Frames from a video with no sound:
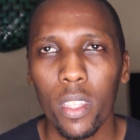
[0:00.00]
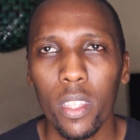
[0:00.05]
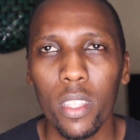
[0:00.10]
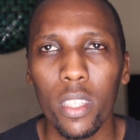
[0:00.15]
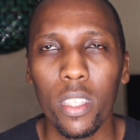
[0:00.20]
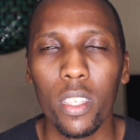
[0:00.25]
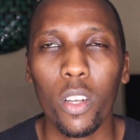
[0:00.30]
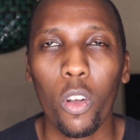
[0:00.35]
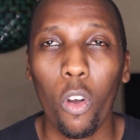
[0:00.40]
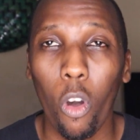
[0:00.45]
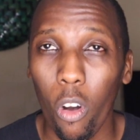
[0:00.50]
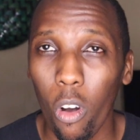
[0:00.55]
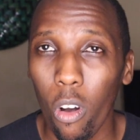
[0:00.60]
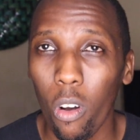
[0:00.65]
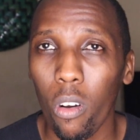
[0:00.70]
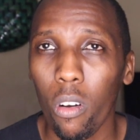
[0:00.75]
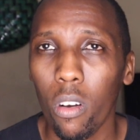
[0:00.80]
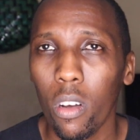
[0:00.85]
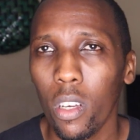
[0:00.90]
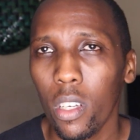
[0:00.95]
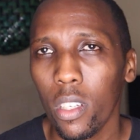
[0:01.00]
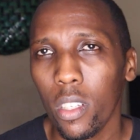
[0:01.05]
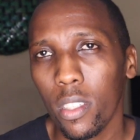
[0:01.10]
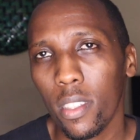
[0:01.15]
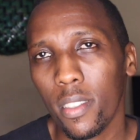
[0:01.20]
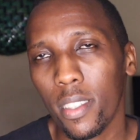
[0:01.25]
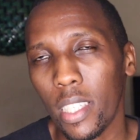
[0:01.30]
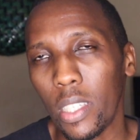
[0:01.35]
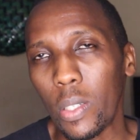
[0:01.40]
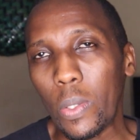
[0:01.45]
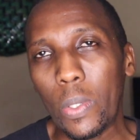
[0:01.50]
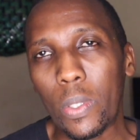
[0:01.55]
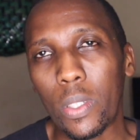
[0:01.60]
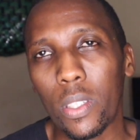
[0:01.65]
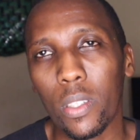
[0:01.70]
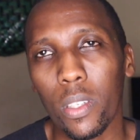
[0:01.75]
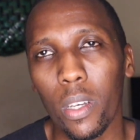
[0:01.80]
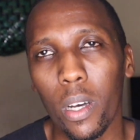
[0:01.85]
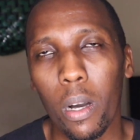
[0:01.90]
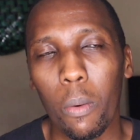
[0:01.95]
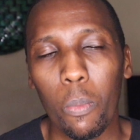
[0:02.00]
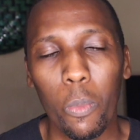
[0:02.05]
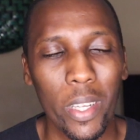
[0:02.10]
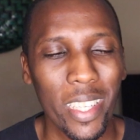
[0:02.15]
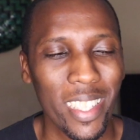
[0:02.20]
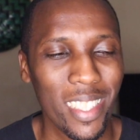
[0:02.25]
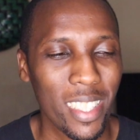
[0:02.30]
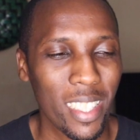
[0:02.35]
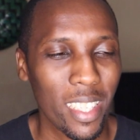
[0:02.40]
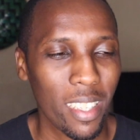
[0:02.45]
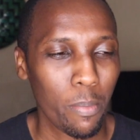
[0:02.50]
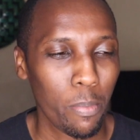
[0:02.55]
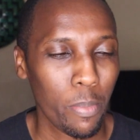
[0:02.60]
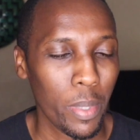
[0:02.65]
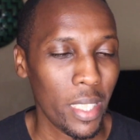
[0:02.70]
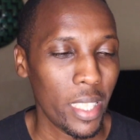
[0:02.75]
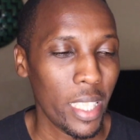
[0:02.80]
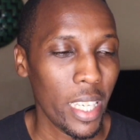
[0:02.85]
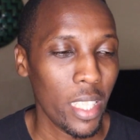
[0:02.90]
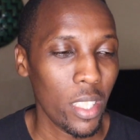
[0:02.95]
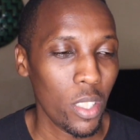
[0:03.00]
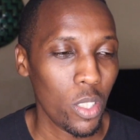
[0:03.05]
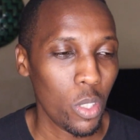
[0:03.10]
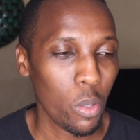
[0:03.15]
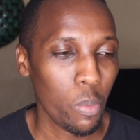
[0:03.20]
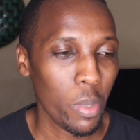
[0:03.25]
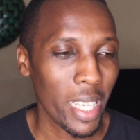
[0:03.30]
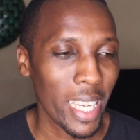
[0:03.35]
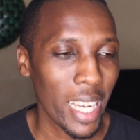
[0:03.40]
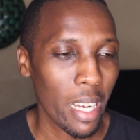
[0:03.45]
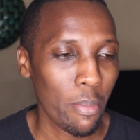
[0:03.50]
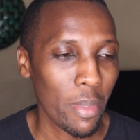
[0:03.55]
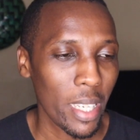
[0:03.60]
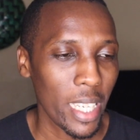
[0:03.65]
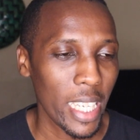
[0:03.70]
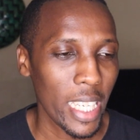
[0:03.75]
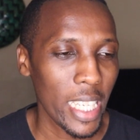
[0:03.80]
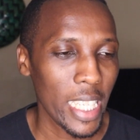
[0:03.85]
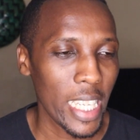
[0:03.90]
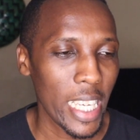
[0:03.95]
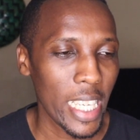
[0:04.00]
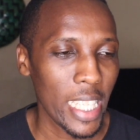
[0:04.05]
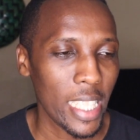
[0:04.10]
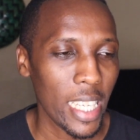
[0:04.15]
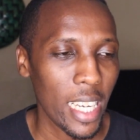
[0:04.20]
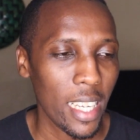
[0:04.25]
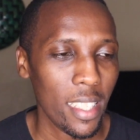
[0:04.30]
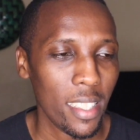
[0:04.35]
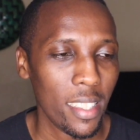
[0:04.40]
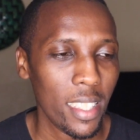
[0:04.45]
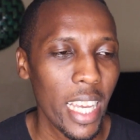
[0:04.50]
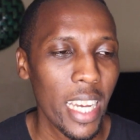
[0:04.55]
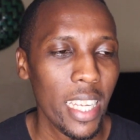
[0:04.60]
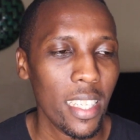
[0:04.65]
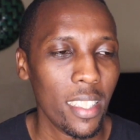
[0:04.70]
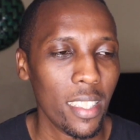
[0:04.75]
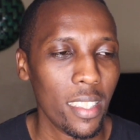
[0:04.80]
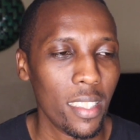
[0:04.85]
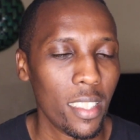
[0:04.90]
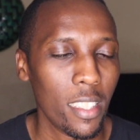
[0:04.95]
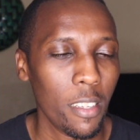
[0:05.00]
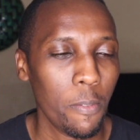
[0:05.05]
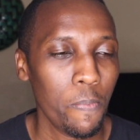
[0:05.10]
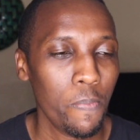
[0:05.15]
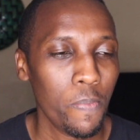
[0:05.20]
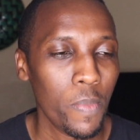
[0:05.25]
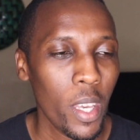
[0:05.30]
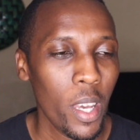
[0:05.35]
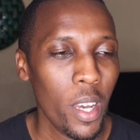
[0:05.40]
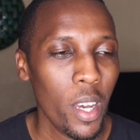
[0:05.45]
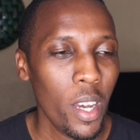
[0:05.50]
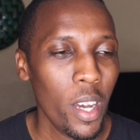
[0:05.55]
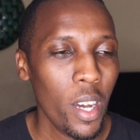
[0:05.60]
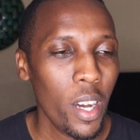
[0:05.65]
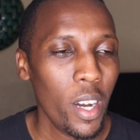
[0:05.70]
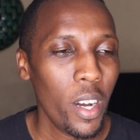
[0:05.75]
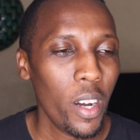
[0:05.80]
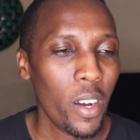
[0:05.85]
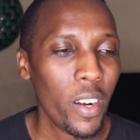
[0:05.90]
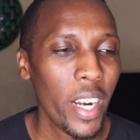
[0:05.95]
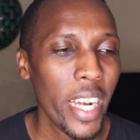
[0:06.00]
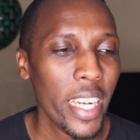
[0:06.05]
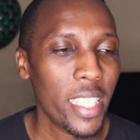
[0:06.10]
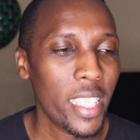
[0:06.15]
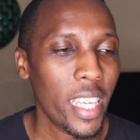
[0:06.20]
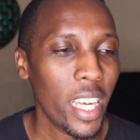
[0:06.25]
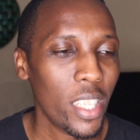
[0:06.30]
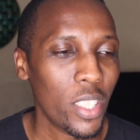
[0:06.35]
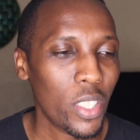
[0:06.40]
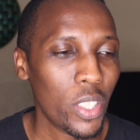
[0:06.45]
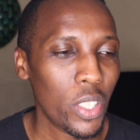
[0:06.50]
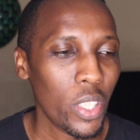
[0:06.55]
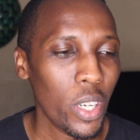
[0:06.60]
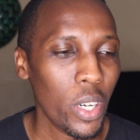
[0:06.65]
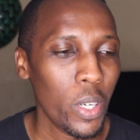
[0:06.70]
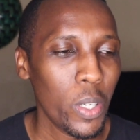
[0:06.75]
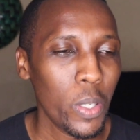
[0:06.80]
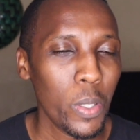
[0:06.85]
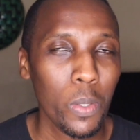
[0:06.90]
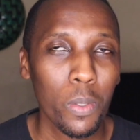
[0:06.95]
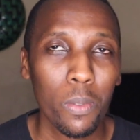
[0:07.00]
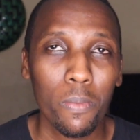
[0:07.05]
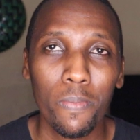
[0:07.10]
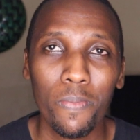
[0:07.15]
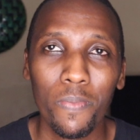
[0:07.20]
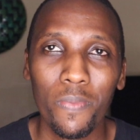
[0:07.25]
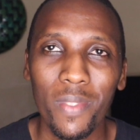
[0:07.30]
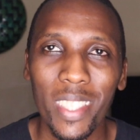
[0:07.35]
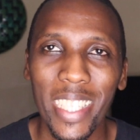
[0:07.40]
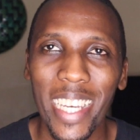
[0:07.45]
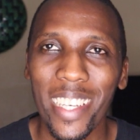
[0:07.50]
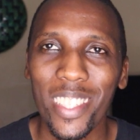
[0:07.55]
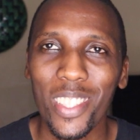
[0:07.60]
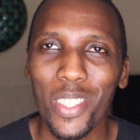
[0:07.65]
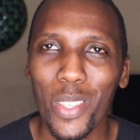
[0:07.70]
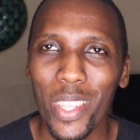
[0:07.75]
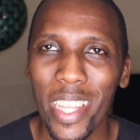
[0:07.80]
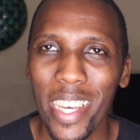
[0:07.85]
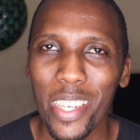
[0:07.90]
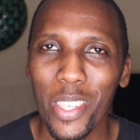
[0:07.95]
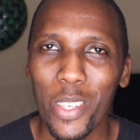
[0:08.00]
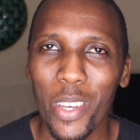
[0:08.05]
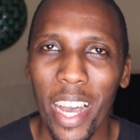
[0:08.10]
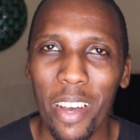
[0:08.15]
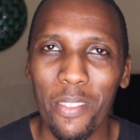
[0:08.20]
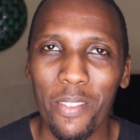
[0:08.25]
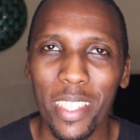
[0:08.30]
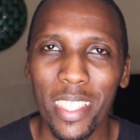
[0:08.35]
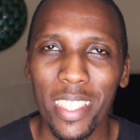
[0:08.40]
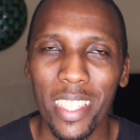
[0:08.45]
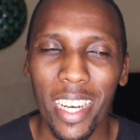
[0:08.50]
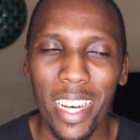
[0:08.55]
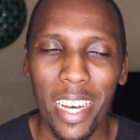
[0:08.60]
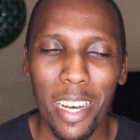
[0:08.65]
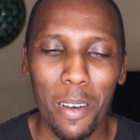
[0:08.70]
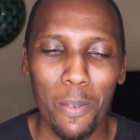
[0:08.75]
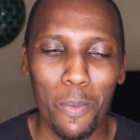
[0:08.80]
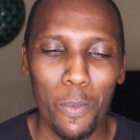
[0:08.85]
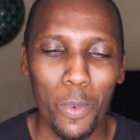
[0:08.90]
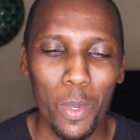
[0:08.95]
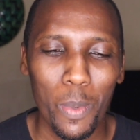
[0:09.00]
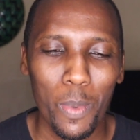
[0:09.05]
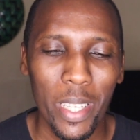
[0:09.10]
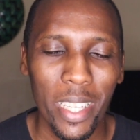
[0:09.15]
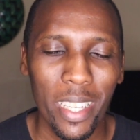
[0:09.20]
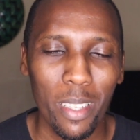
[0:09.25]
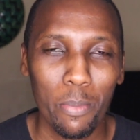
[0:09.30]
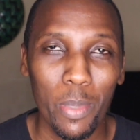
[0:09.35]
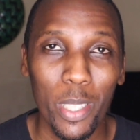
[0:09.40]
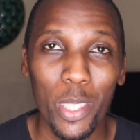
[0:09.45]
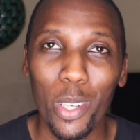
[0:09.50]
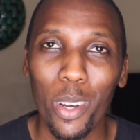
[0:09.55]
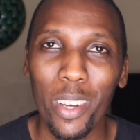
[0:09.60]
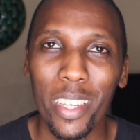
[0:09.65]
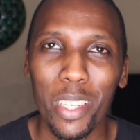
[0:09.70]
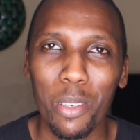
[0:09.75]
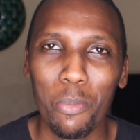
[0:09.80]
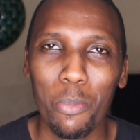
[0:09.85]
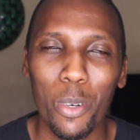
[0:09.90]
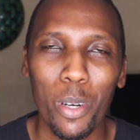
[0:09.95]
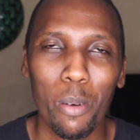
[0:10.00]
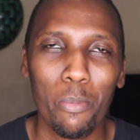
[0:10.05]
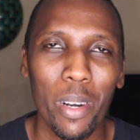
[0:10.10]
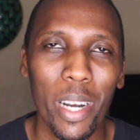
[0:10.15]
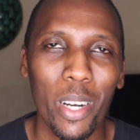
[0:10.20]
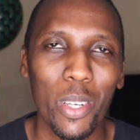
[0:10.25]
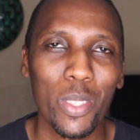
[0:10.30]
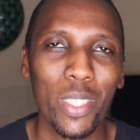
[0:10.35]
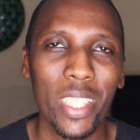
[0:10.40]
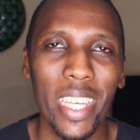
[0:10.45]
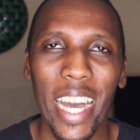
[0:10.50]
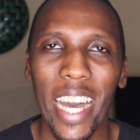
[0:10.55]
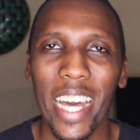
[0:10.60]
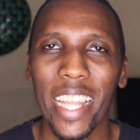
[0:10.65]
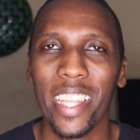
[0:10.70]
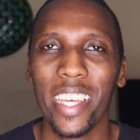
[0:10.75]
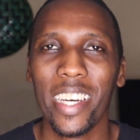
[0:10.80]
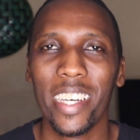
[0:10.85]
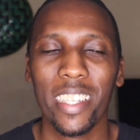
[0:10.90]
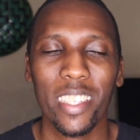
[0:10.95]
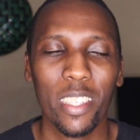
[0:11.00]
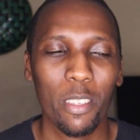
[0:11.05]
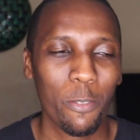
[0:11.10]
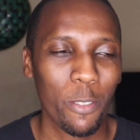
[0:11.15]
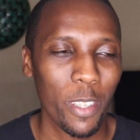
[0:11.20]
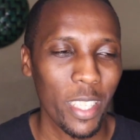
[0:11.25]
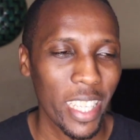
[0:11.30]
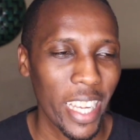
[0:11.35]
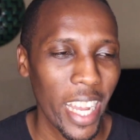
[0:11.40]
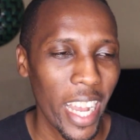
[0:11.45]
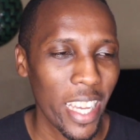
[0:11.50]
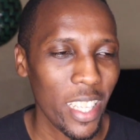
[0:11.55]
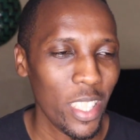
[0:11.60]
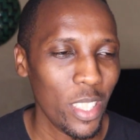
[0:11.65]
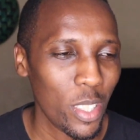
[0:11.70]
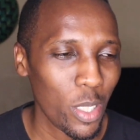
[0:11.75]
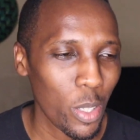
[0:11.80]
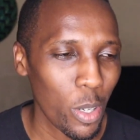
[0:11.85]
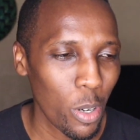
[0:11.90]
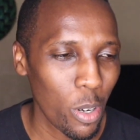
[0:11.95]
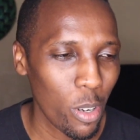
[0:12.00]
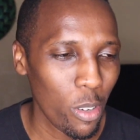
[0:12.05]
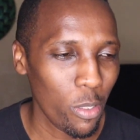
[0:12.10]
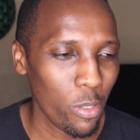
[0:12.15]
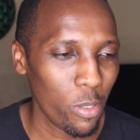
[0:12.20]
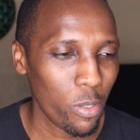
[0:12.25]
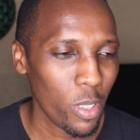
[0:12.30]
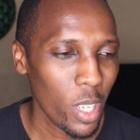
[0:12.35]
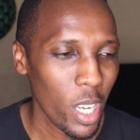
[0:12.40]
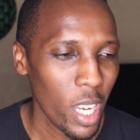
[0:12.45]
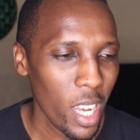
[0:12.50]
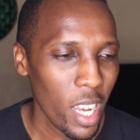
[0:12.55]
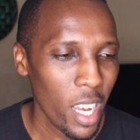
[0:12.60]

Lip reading: the core skills when it pertains to becoming a data scientist. All right, so there you have it. We will be talking more about other different kinds of